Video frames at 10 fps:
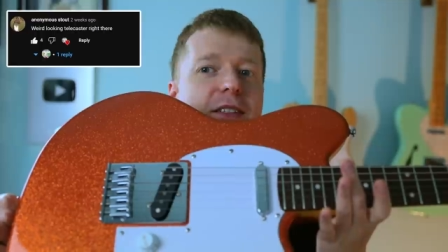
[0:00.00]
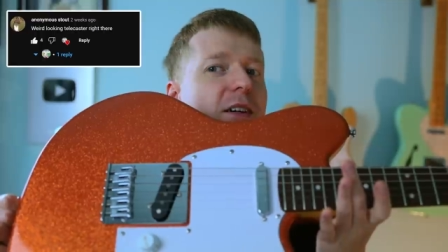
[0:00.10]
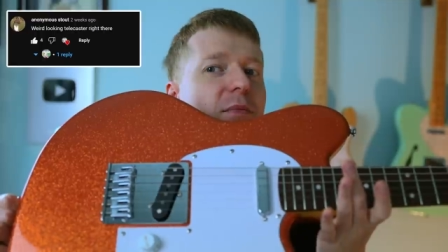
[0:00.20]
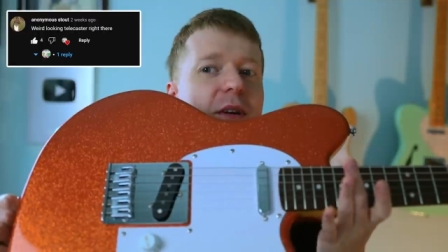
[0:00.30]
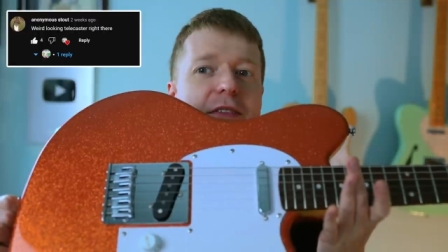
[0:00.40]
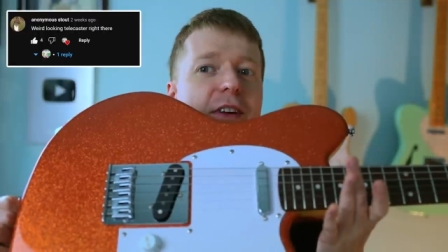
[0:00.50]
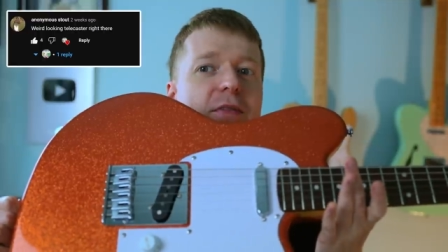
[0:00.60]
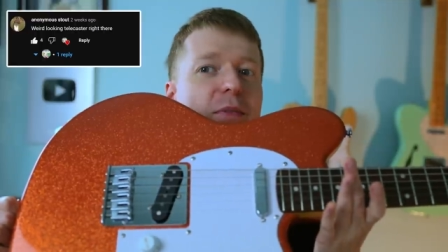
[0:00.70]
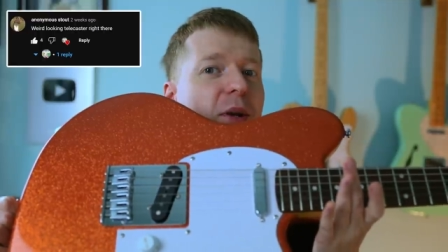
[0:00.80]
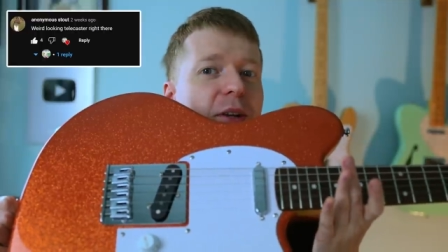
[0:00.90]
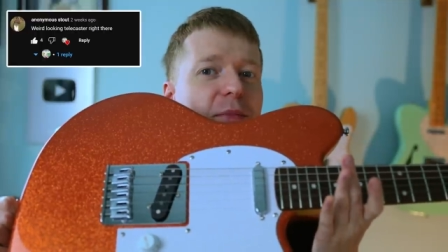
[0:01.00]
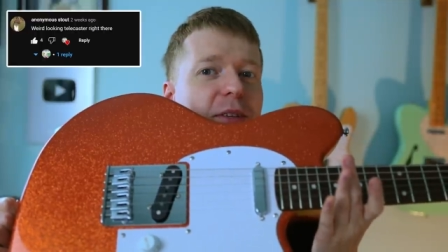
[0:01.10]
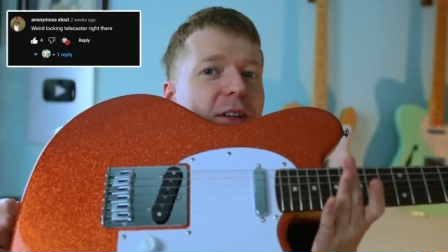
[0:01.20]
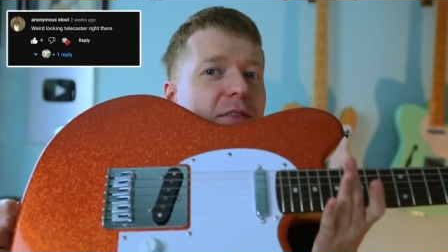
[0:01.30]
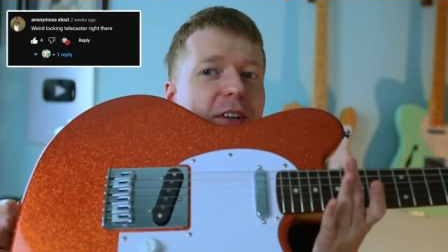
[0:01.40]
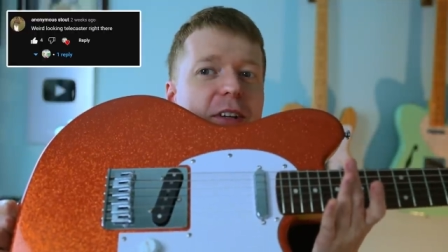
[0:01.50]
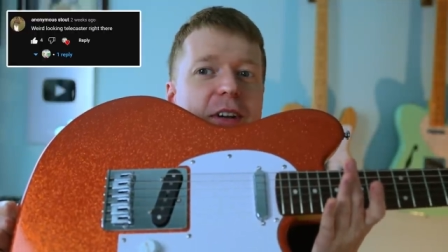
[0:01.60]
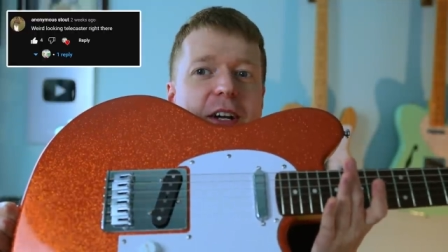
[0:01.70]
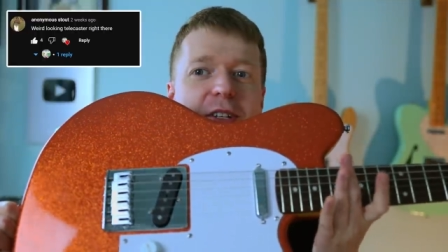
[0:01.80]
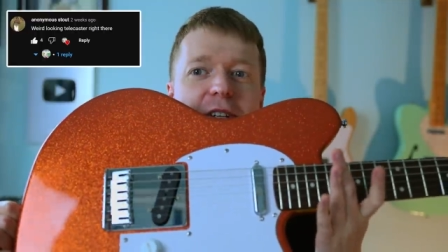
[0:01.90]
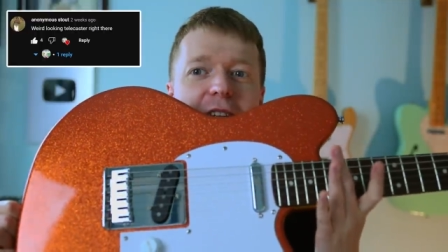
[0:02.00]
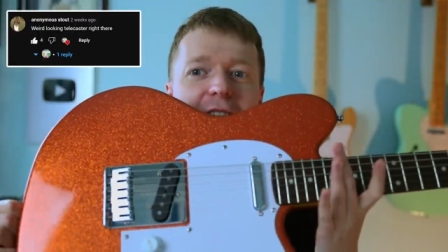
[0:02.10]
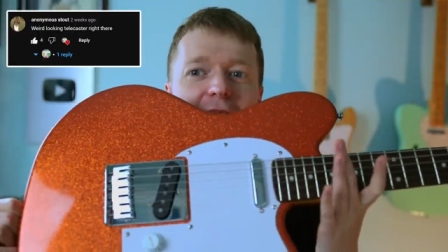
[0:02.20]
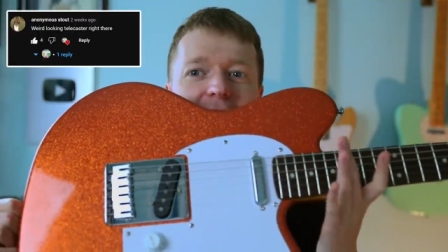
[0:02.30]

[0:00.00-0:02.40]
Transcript: It's got my favorite pickup configuration.